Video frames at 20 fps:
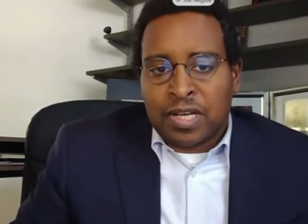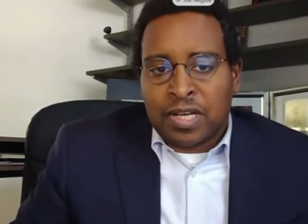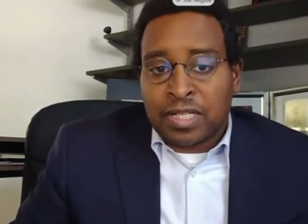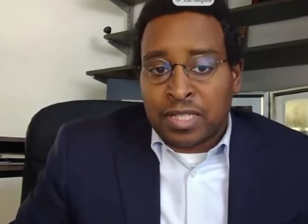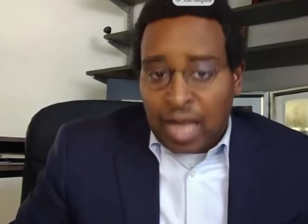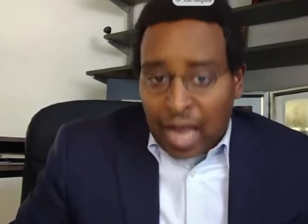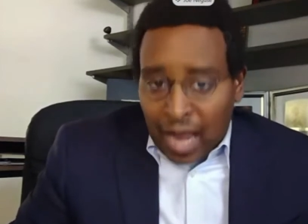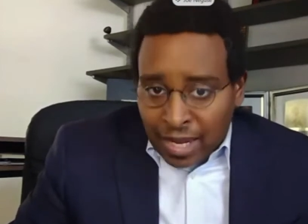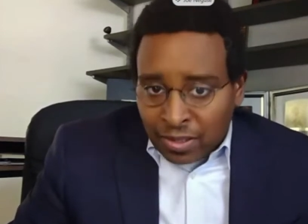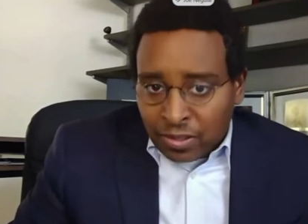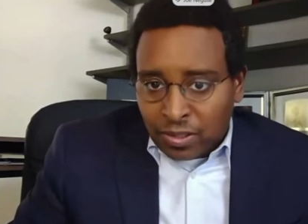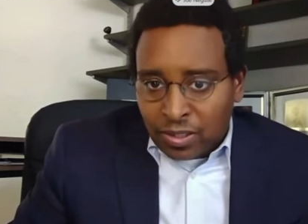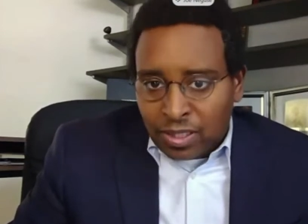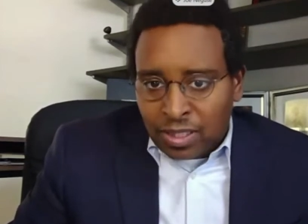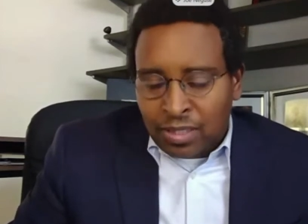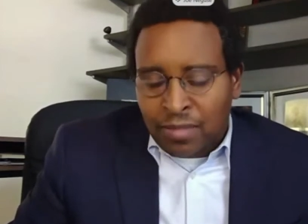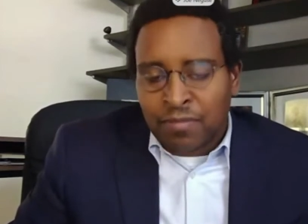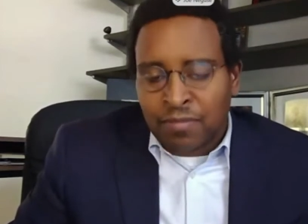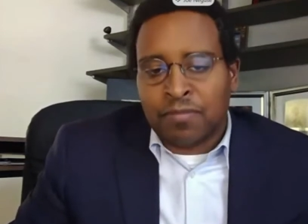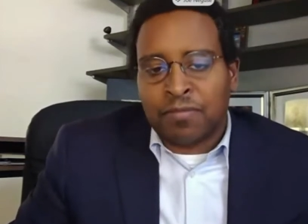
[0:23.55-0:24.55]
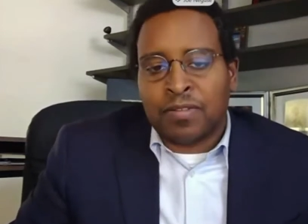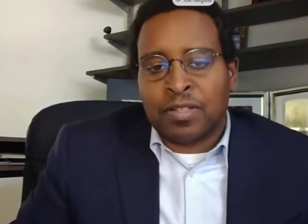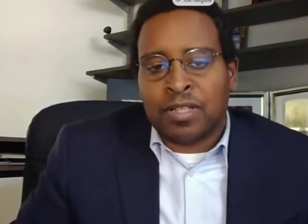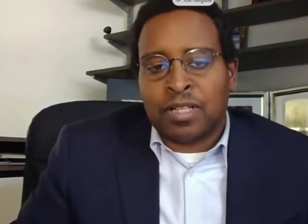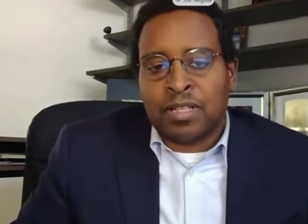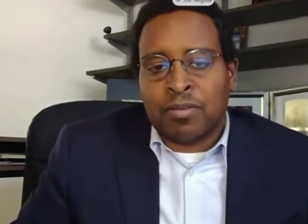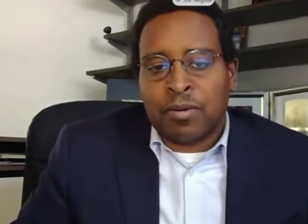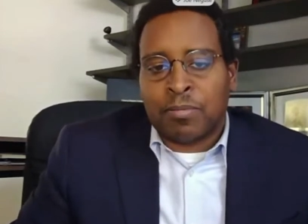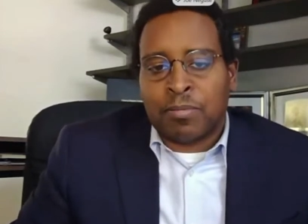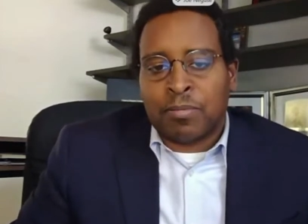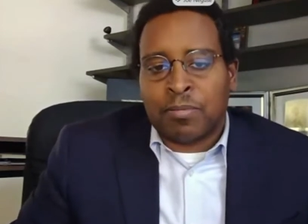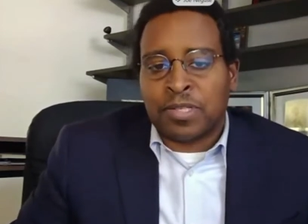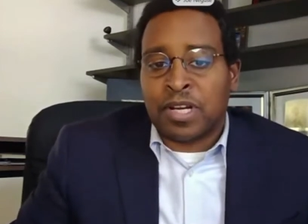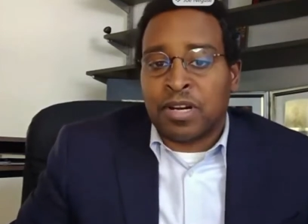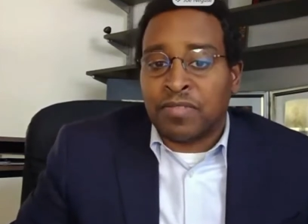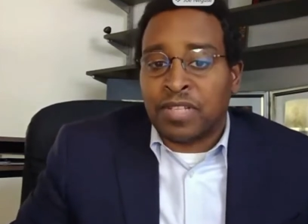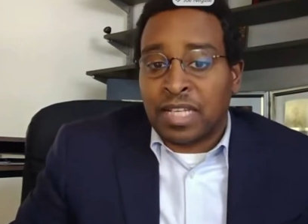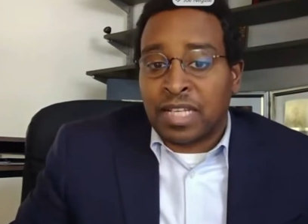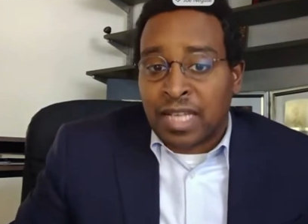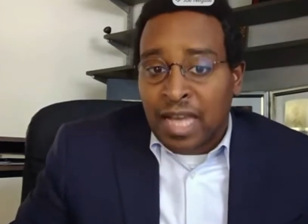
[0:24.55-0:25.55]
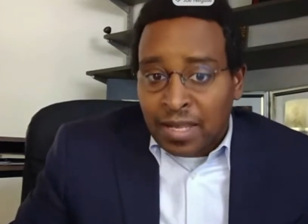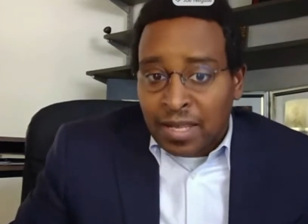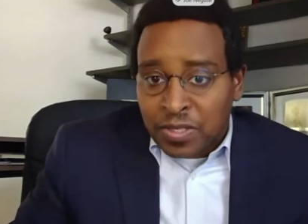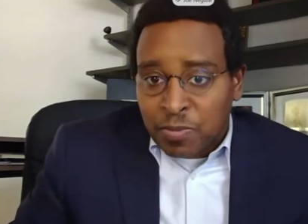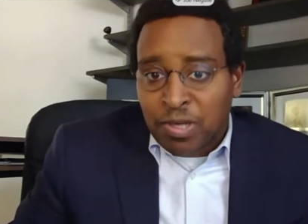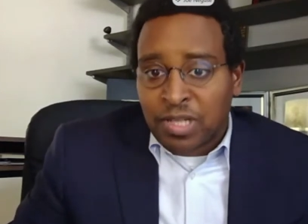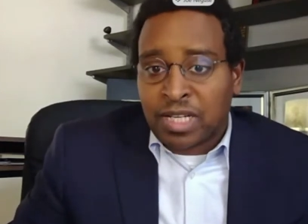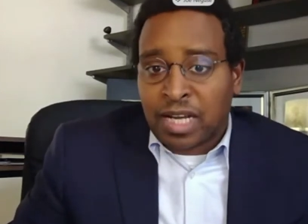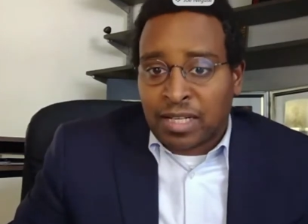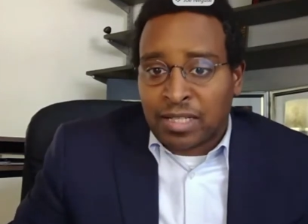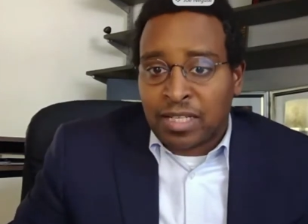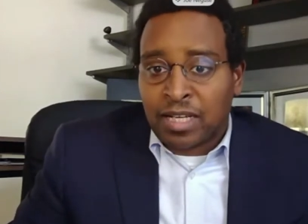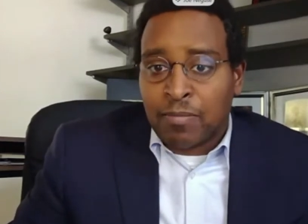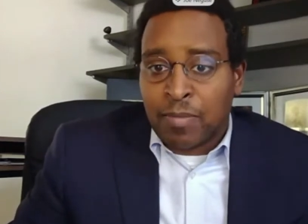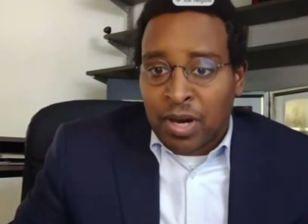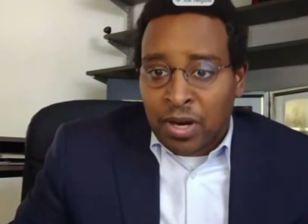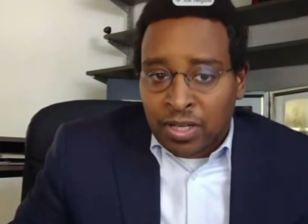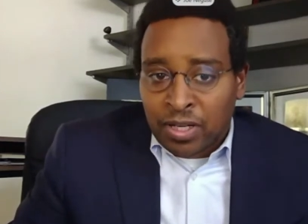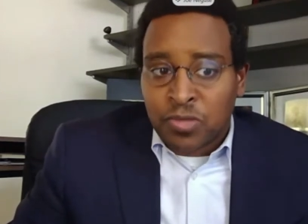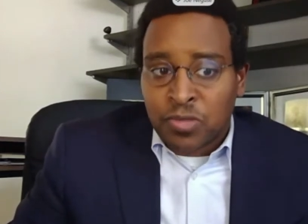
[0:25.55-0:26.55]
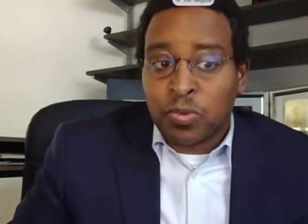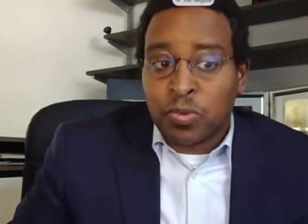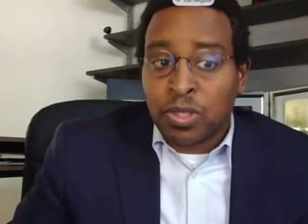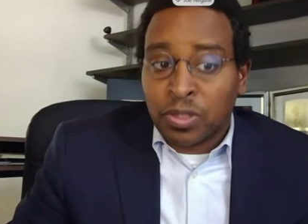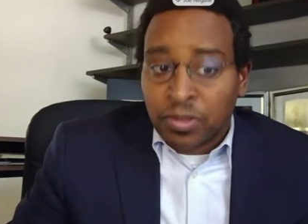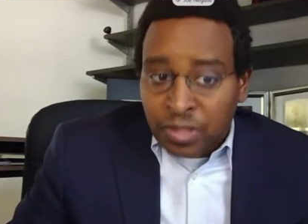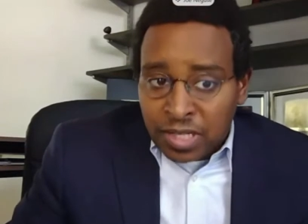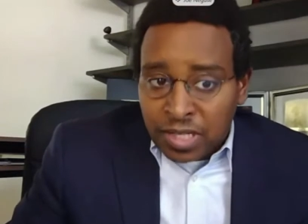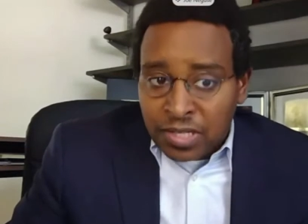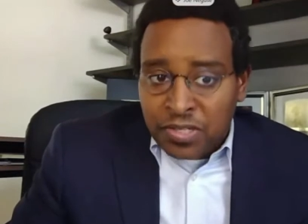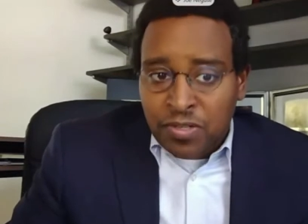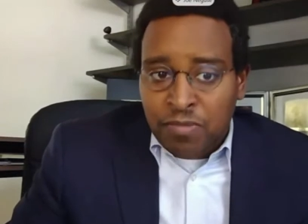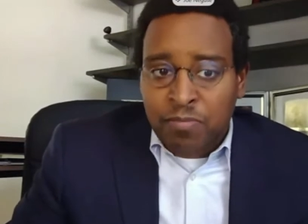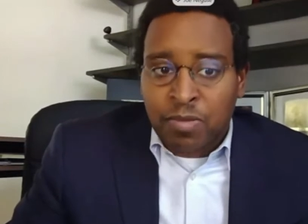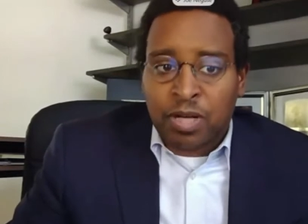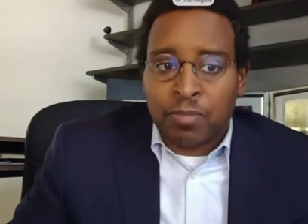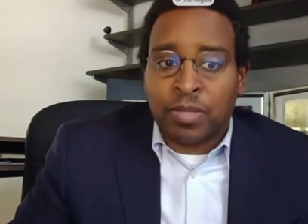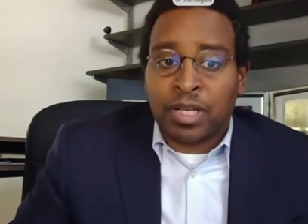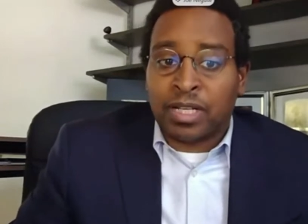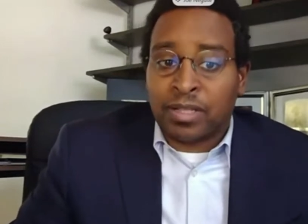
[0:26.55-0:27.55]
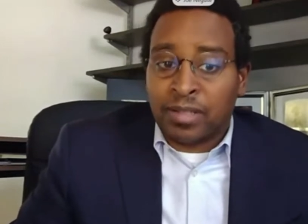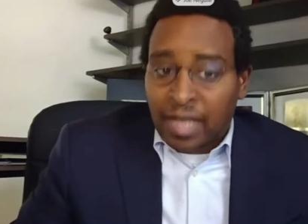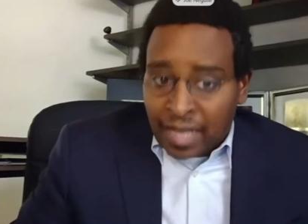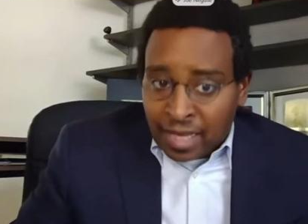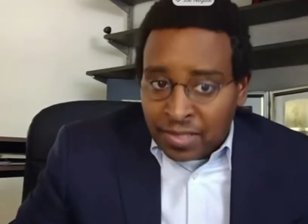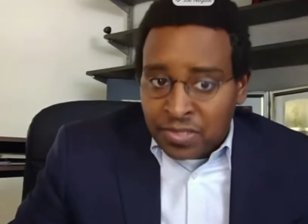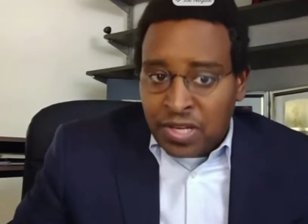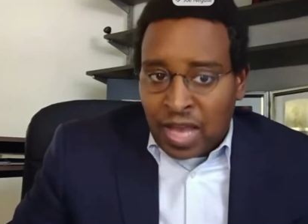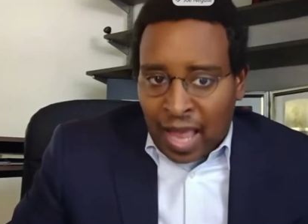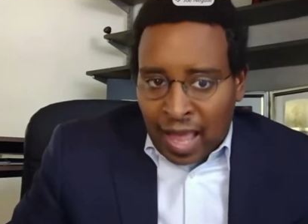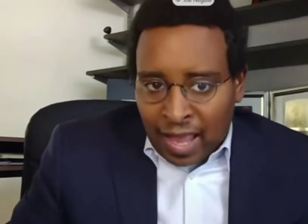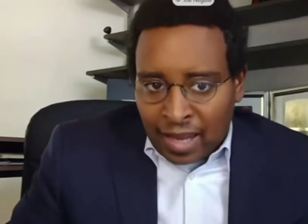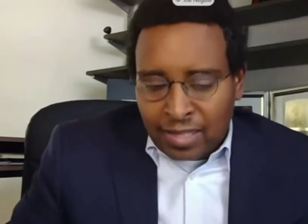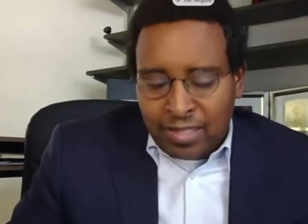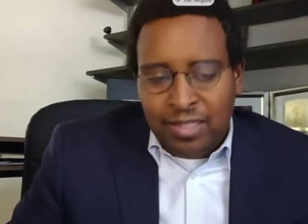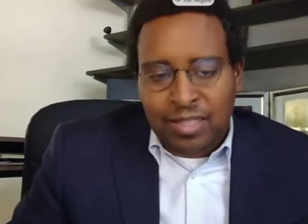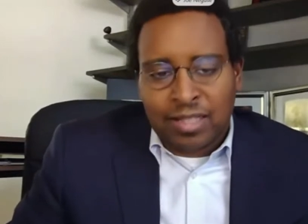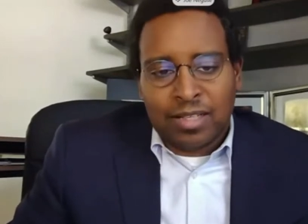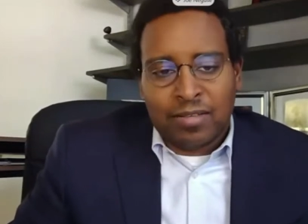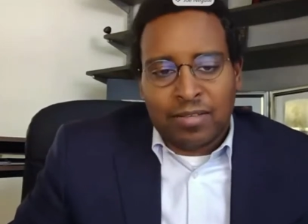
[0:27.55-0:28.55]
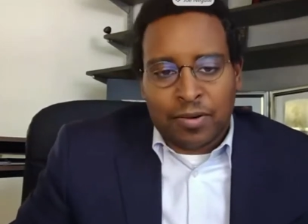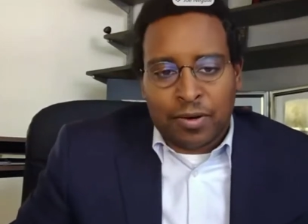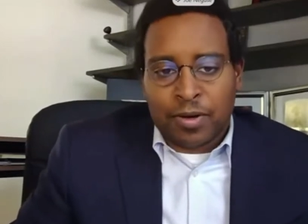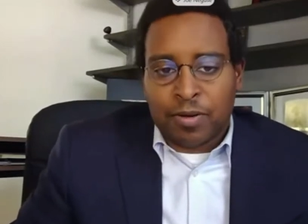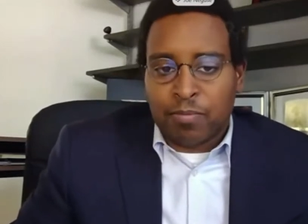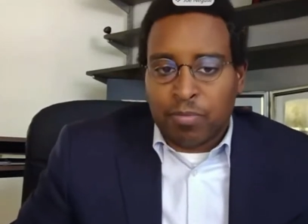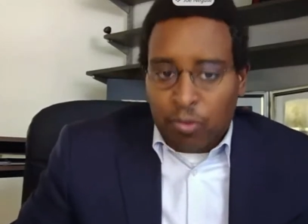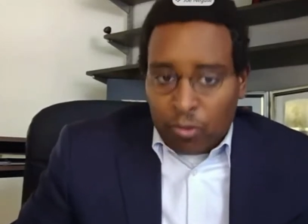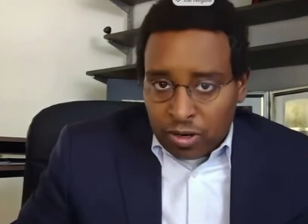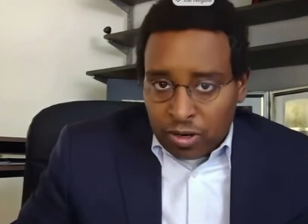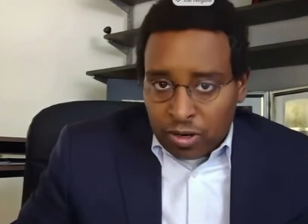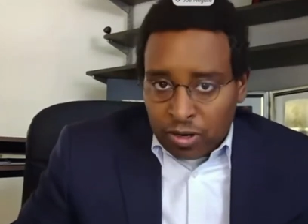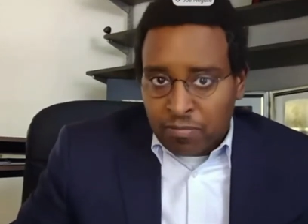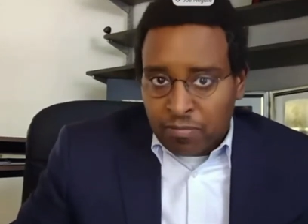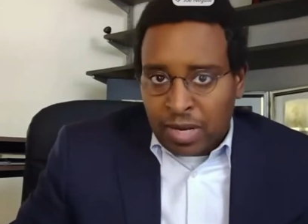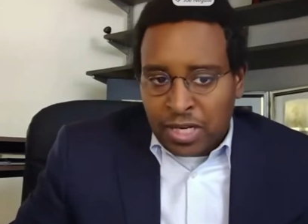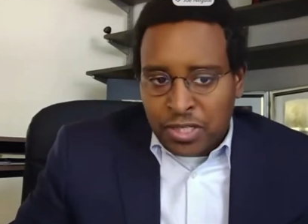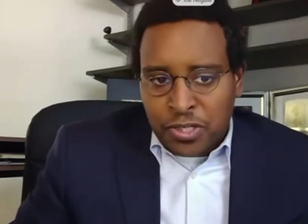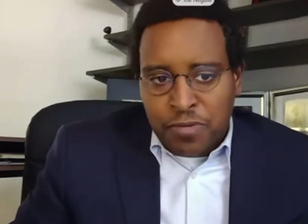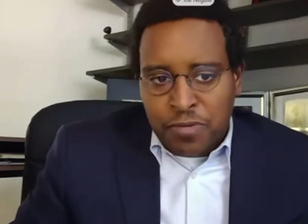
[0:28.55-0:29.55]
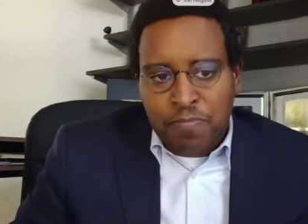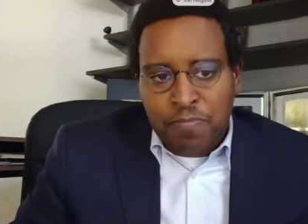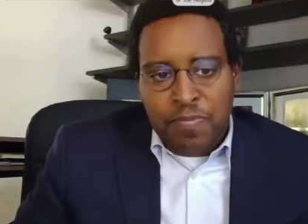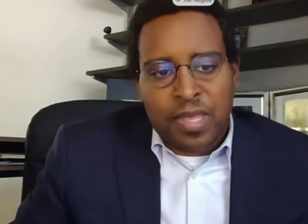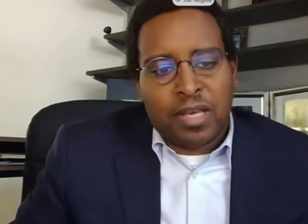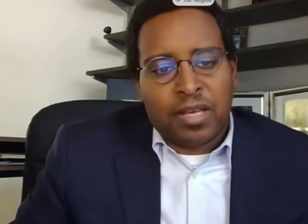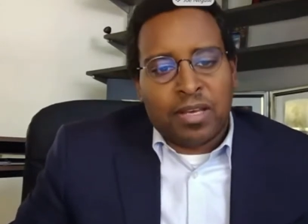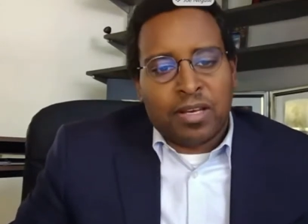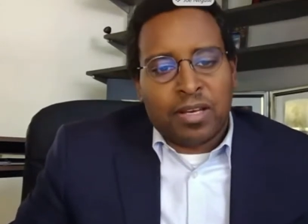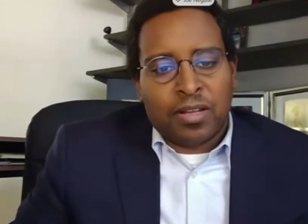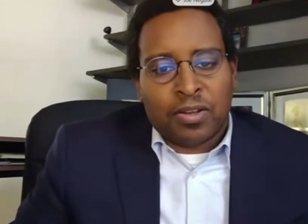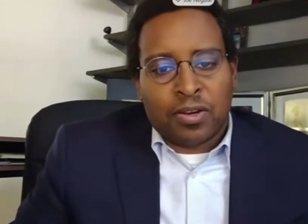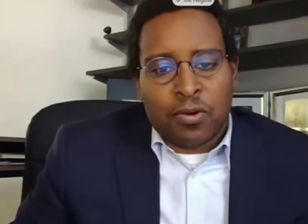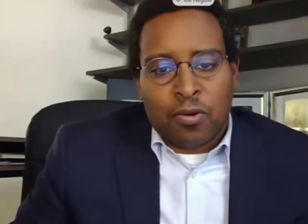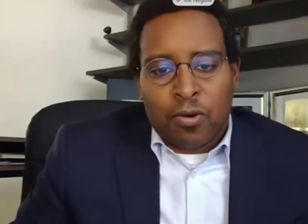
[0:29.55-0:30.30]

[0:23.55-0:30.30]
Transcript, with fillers: as a title of Representative DeGette's Protecting America's Wilderness and Public Lands Act, very important measure.